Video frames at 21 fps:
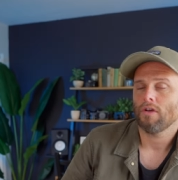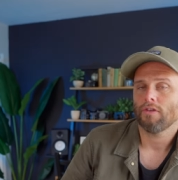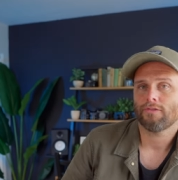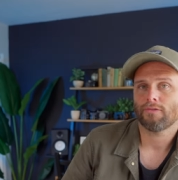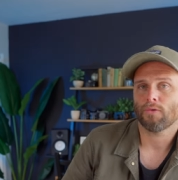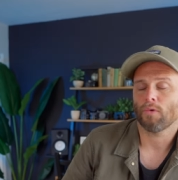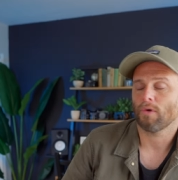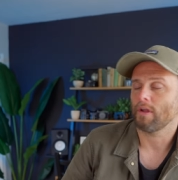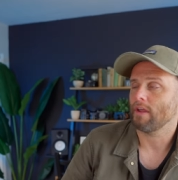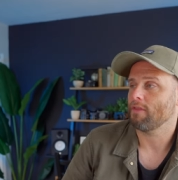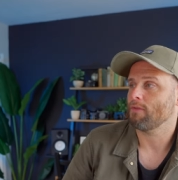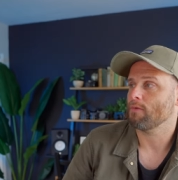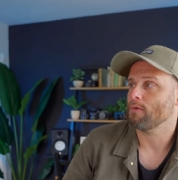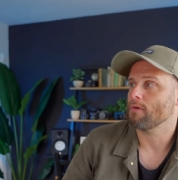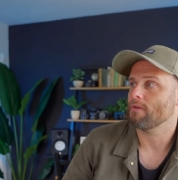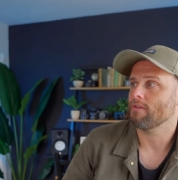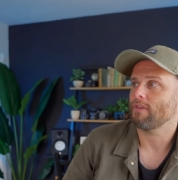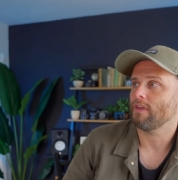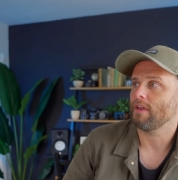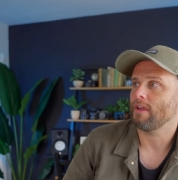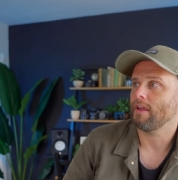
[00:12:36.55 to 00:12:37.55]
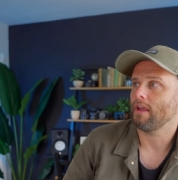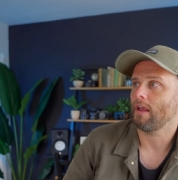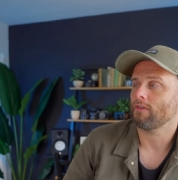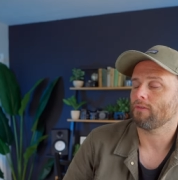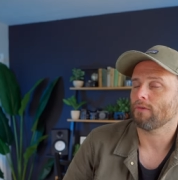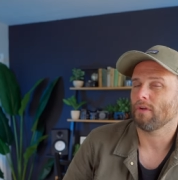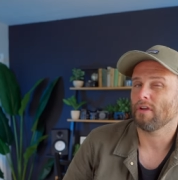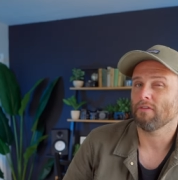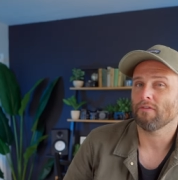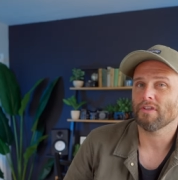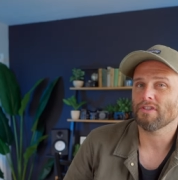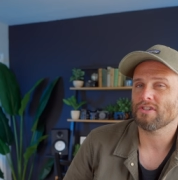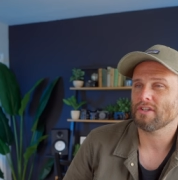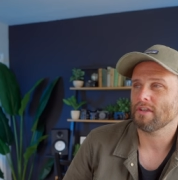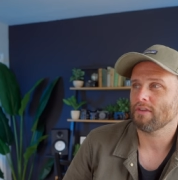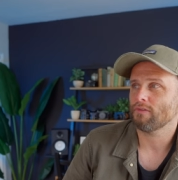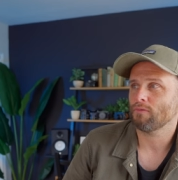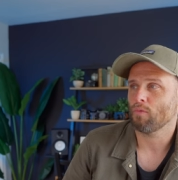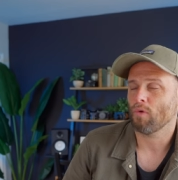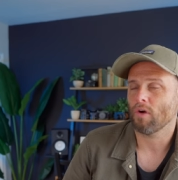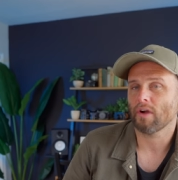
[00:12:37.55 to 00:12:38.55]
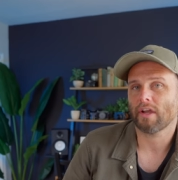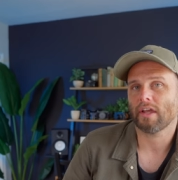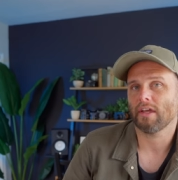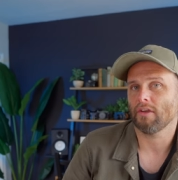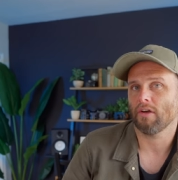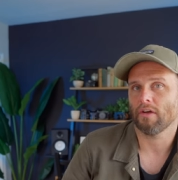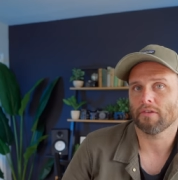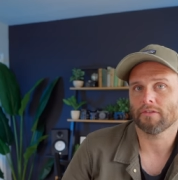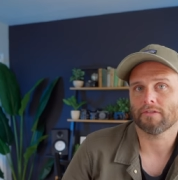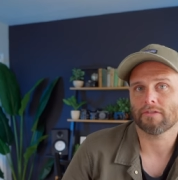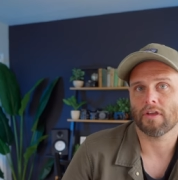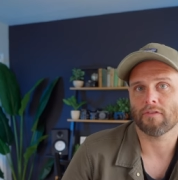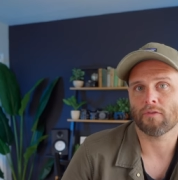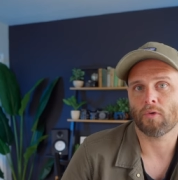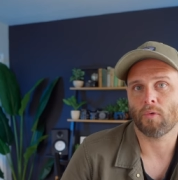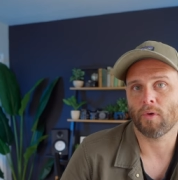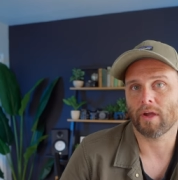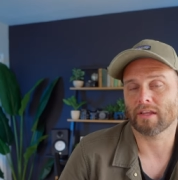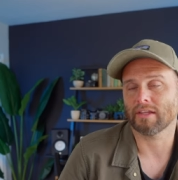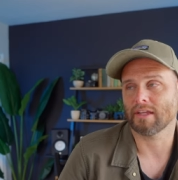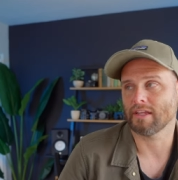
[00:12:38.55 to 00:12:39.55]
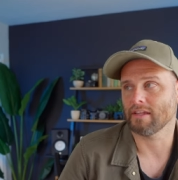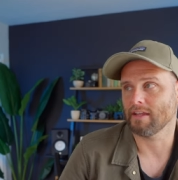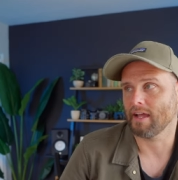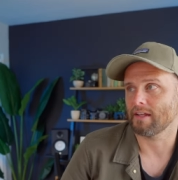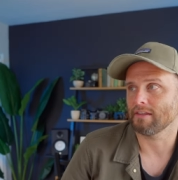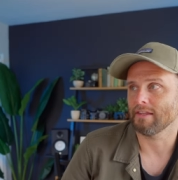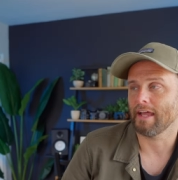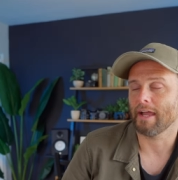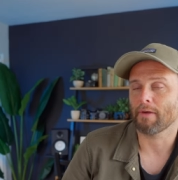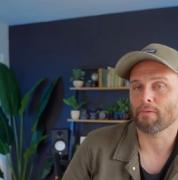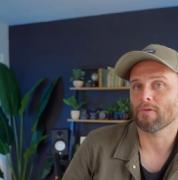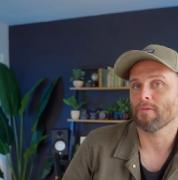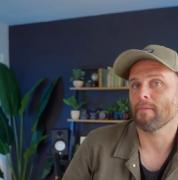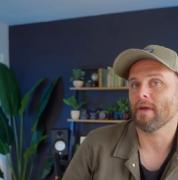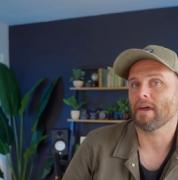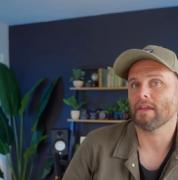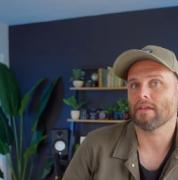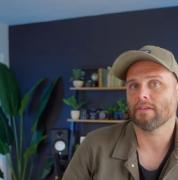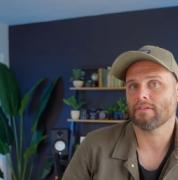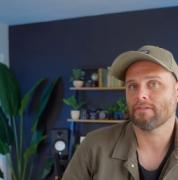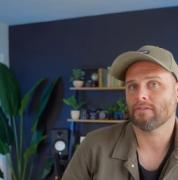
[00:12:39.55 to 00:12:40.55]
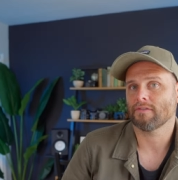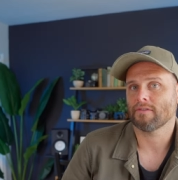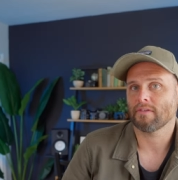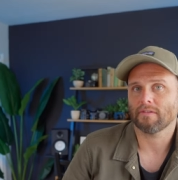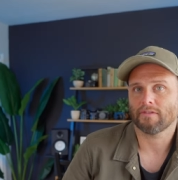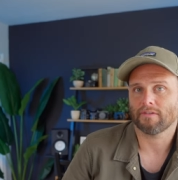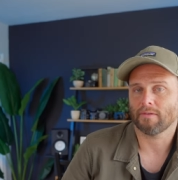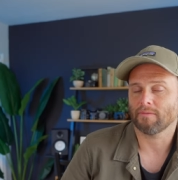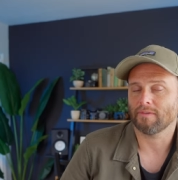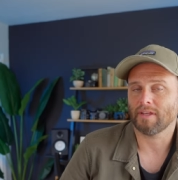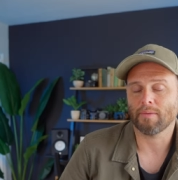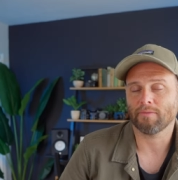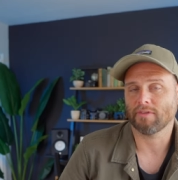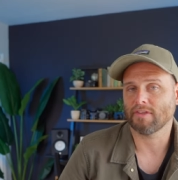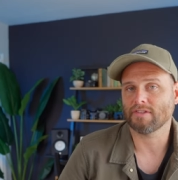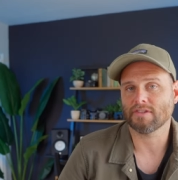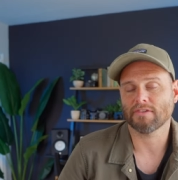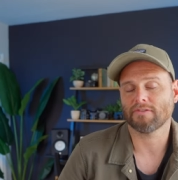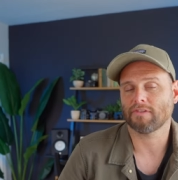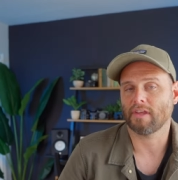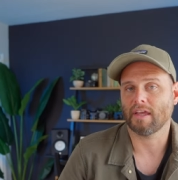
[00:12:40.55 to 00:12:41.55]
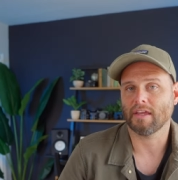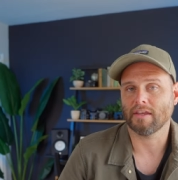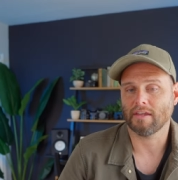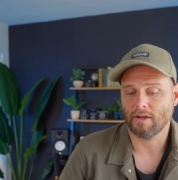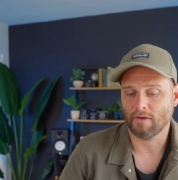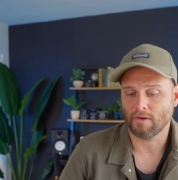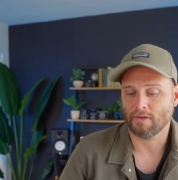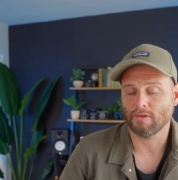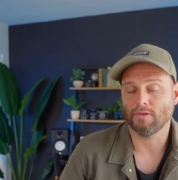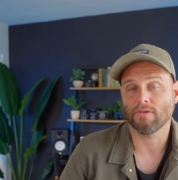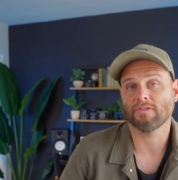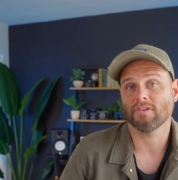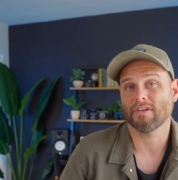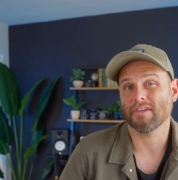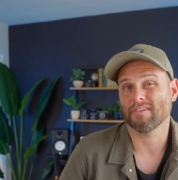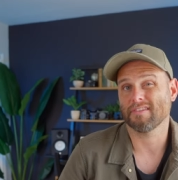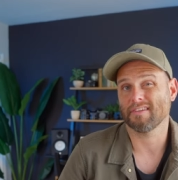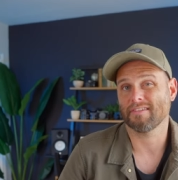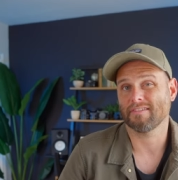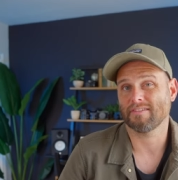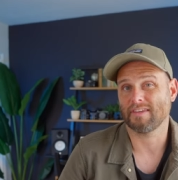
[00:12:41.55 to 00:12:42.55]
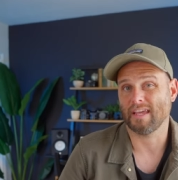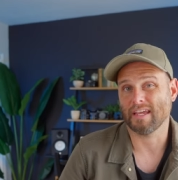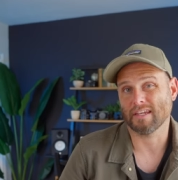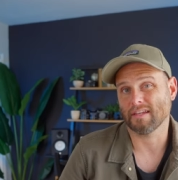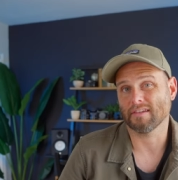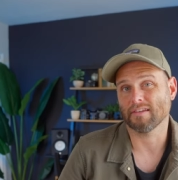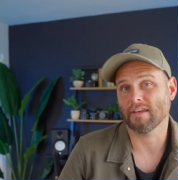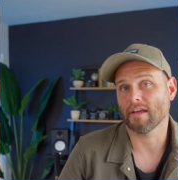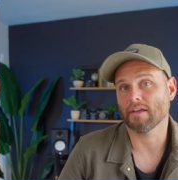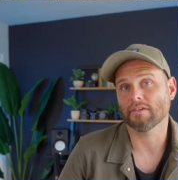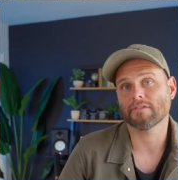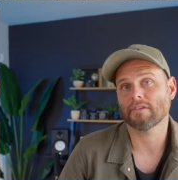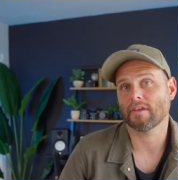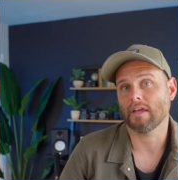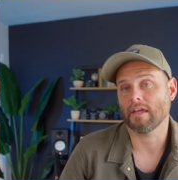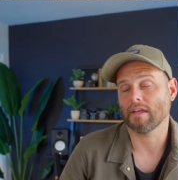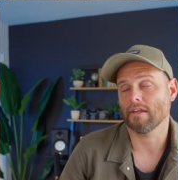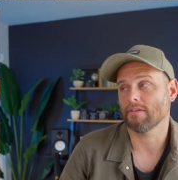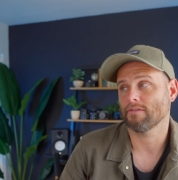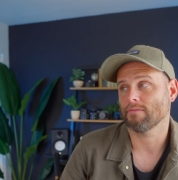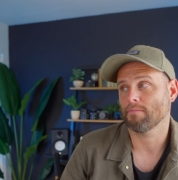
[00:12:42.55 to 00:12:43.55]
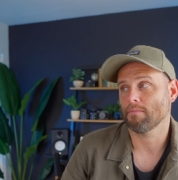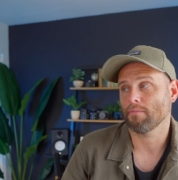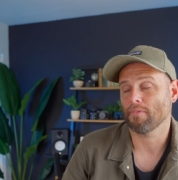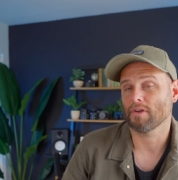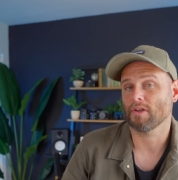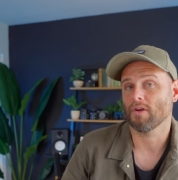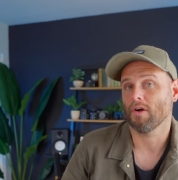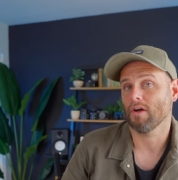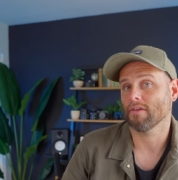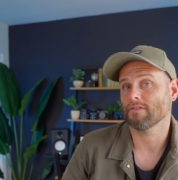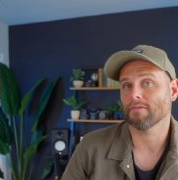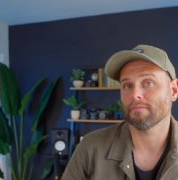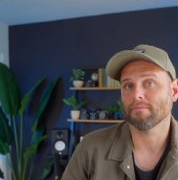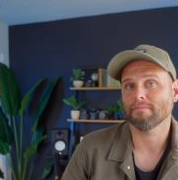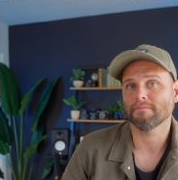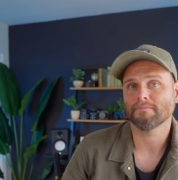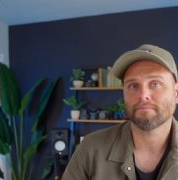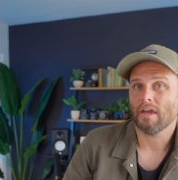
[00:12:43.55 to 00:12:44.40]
sorting through things or even just working on stuff quickly like Lightroom edits, sometimes I just stand here and use it as a standing desk, and it's pretty awesome.